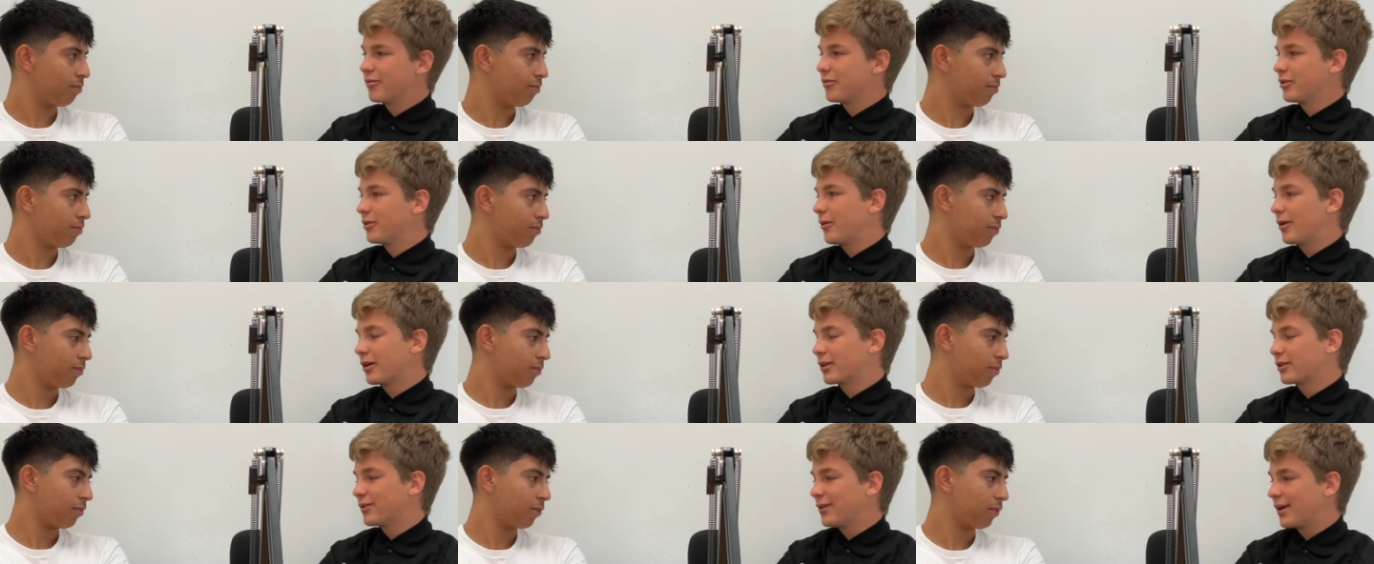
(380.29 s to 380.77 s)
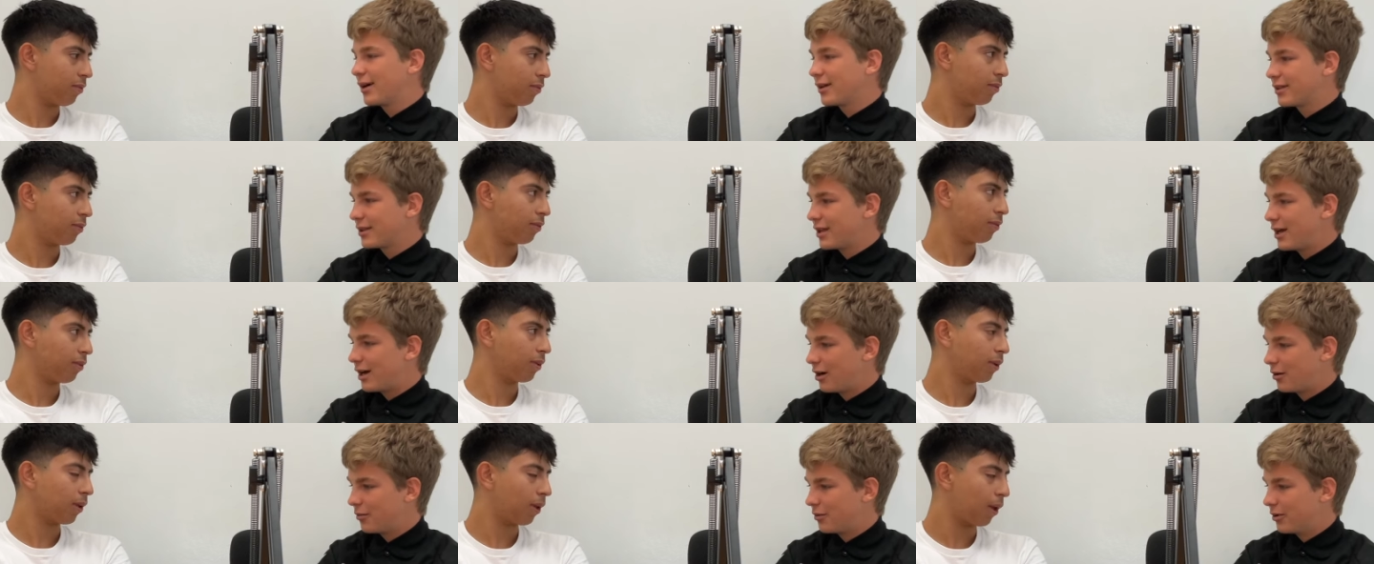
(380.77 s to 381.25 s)
Speaker 1: we walked around at
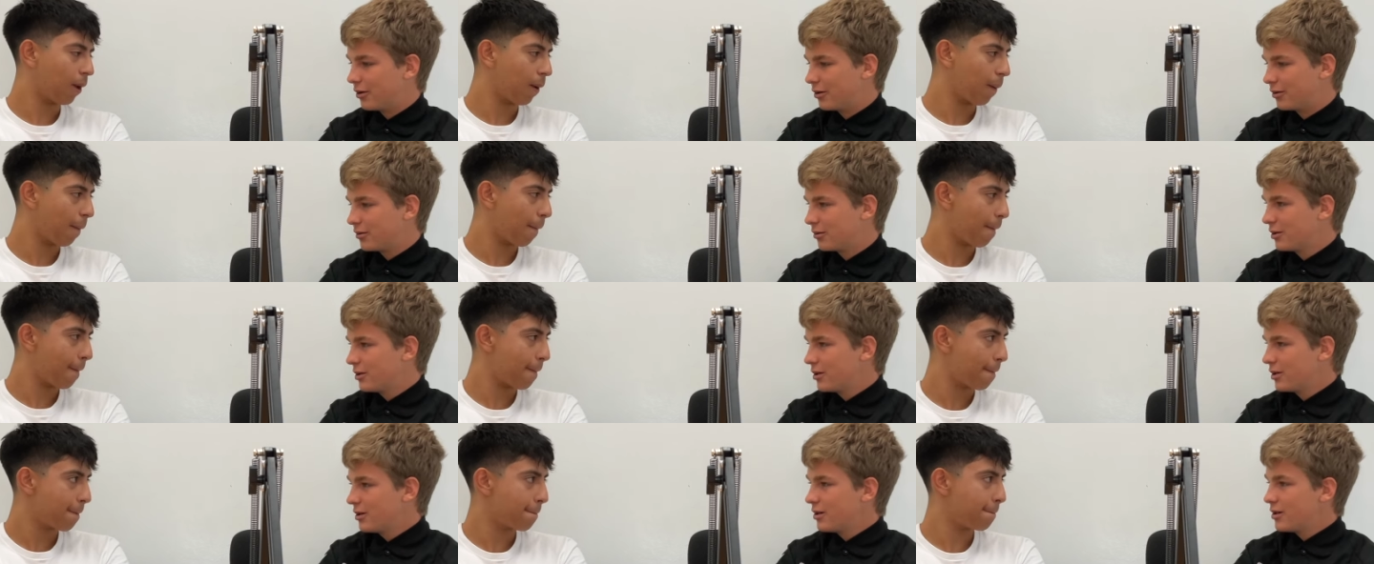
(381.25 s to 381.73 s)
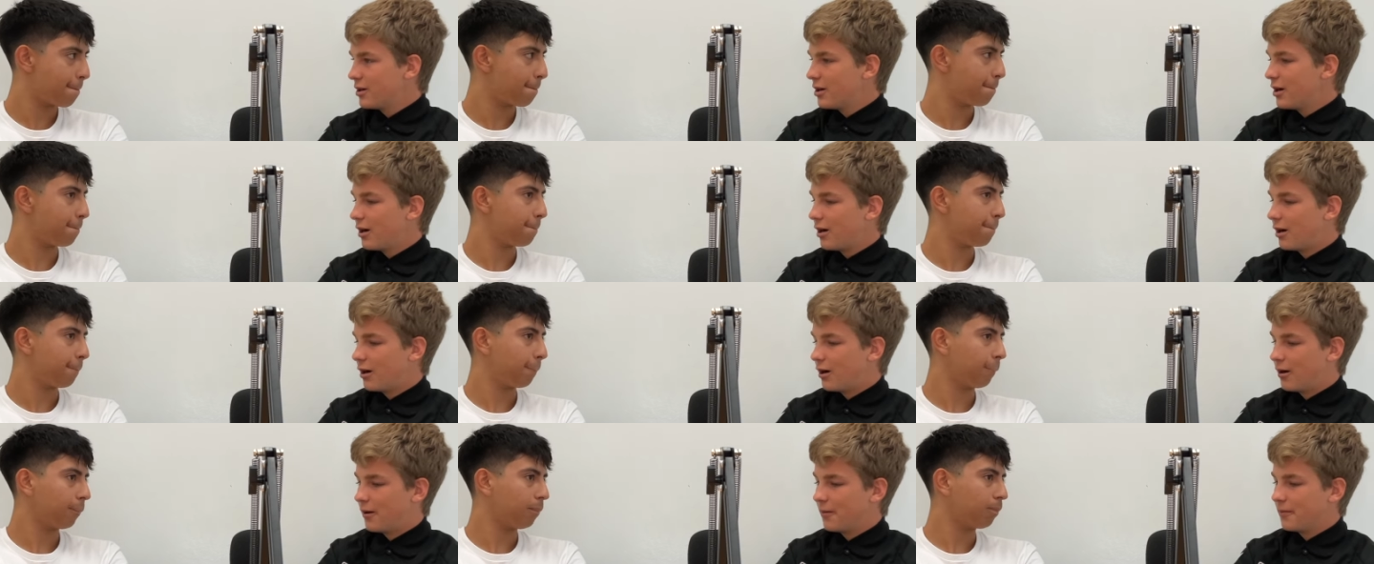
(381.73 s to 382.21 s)
the Alamo,
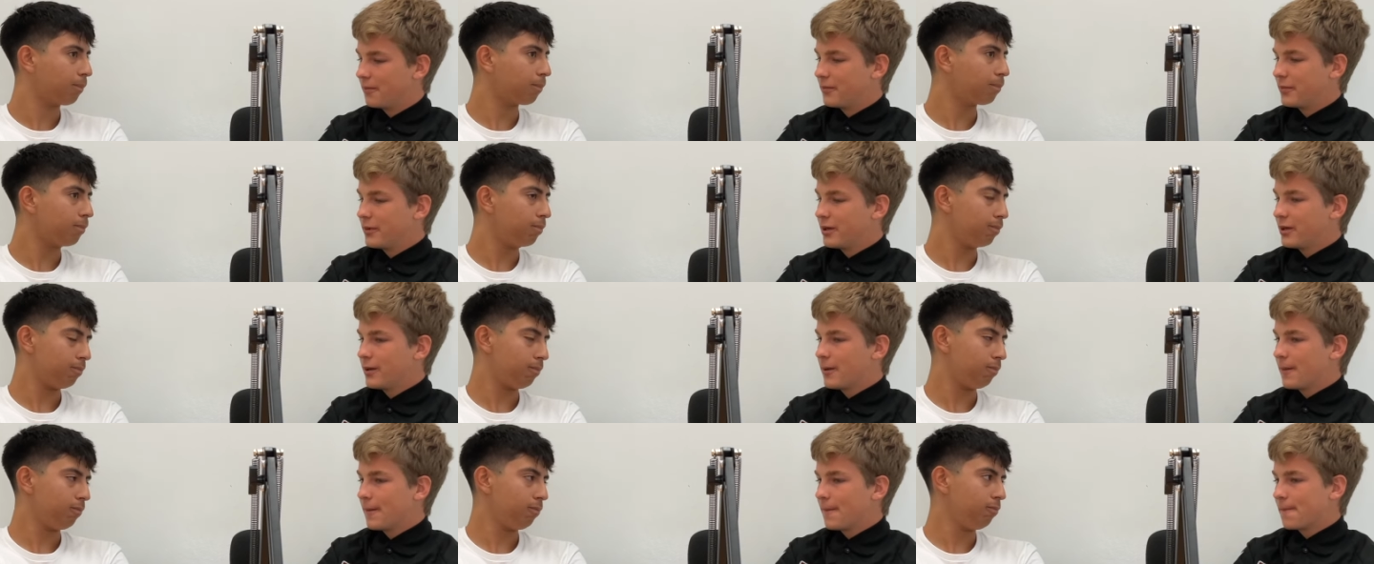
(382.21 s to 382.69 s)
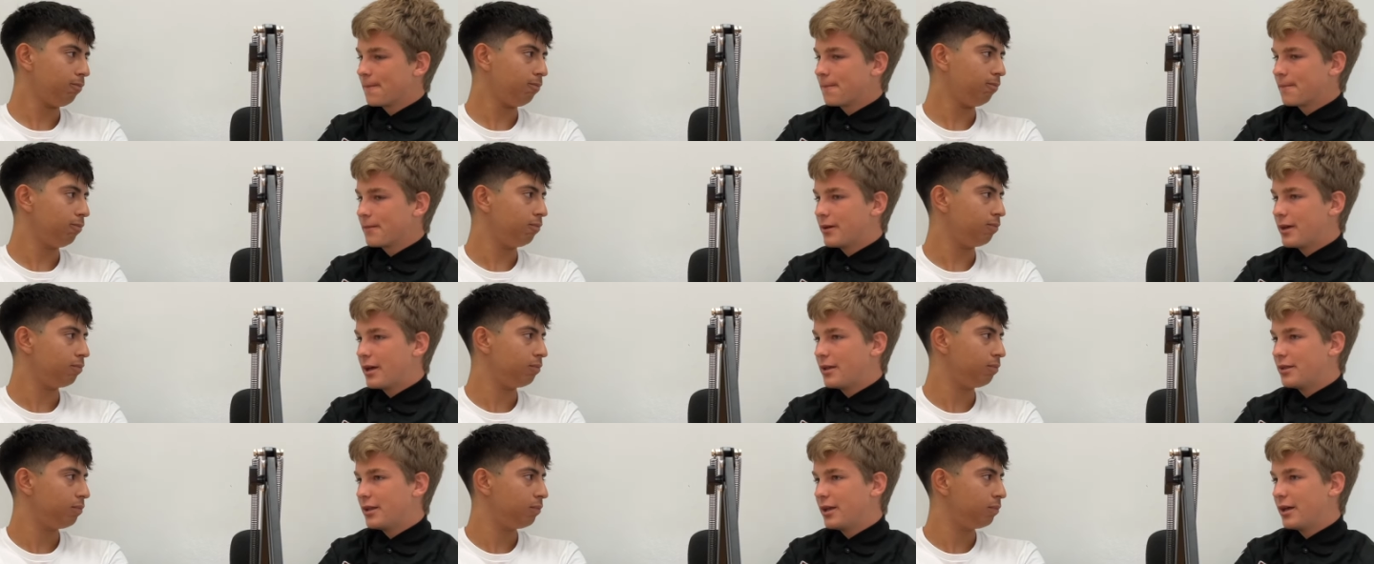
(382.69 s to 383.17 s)

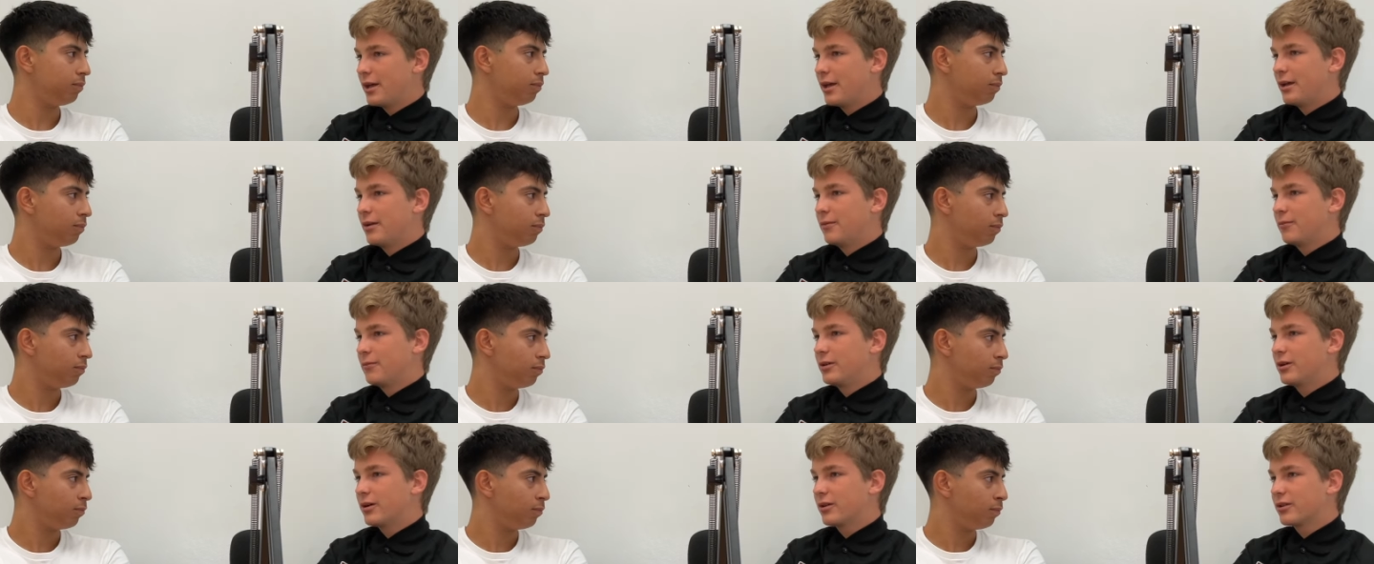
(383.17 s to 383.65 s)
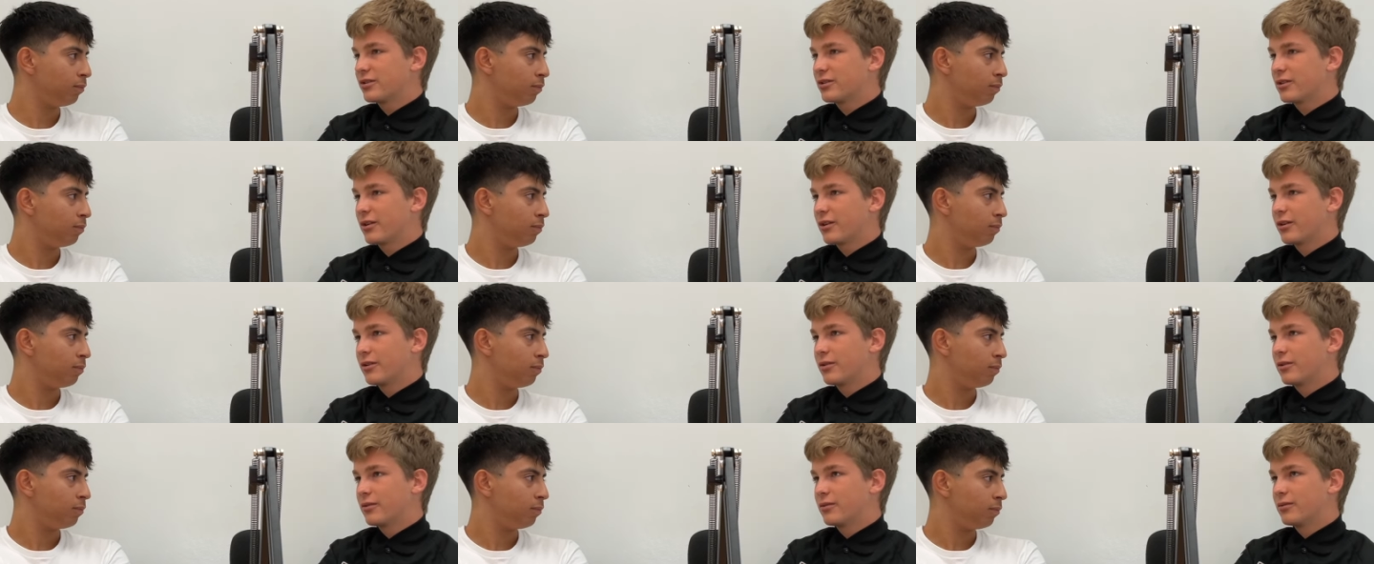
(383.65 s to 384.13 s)
and then we
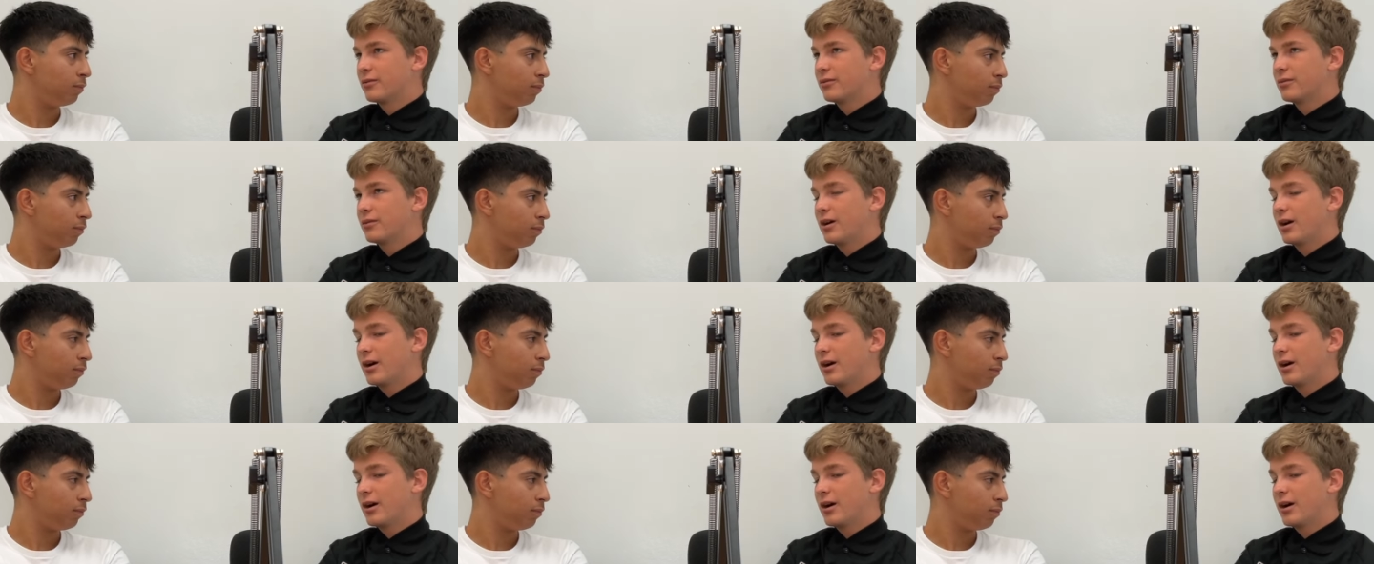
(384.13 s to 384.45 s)
also,